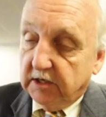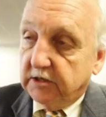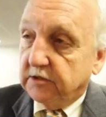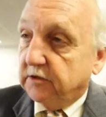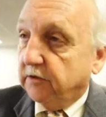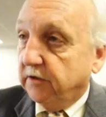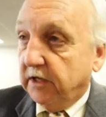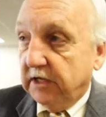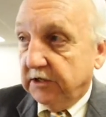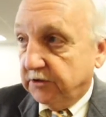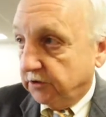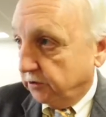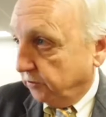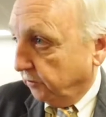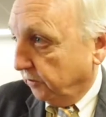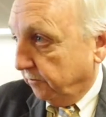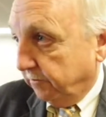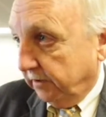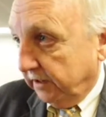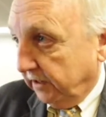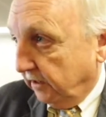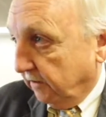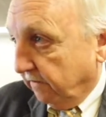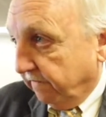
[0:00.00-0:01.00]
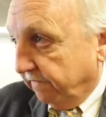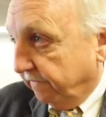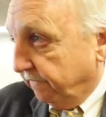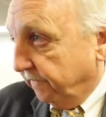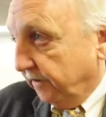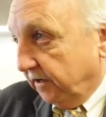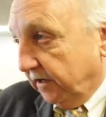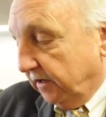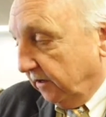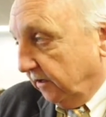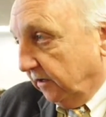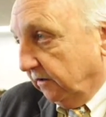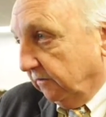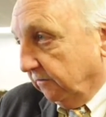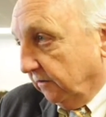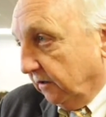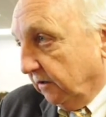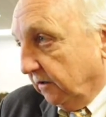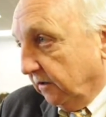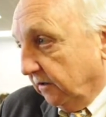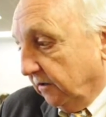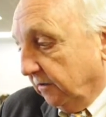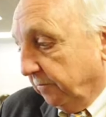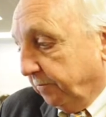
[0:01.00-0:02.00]
So that's going to be a very
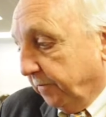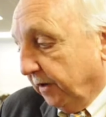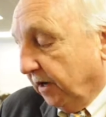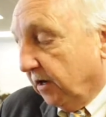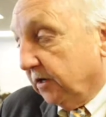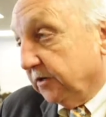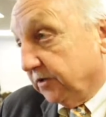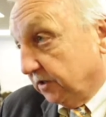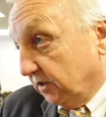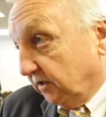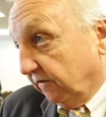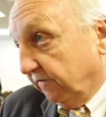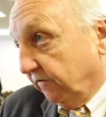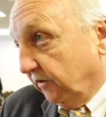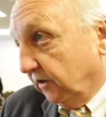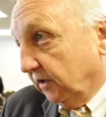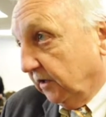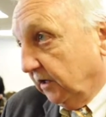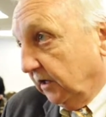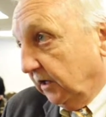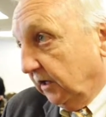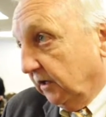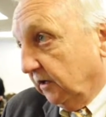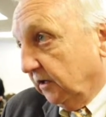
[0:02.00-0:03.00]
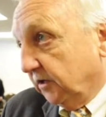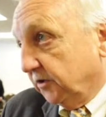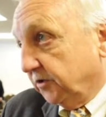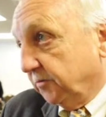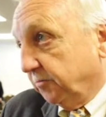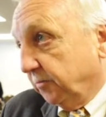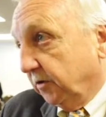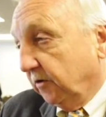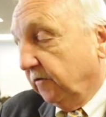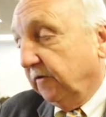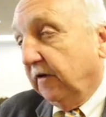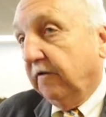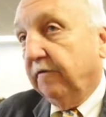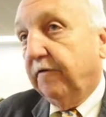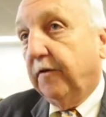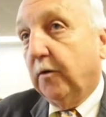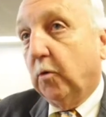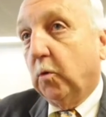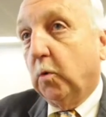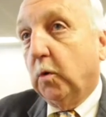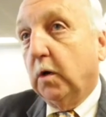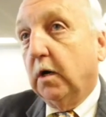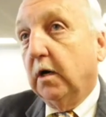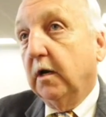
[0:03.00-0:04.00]
positive thing in us moving
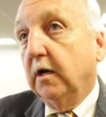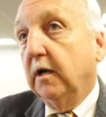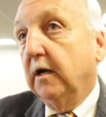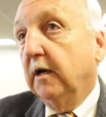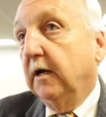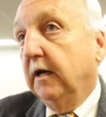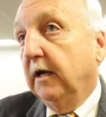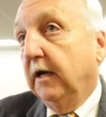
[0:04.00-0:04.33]
forward.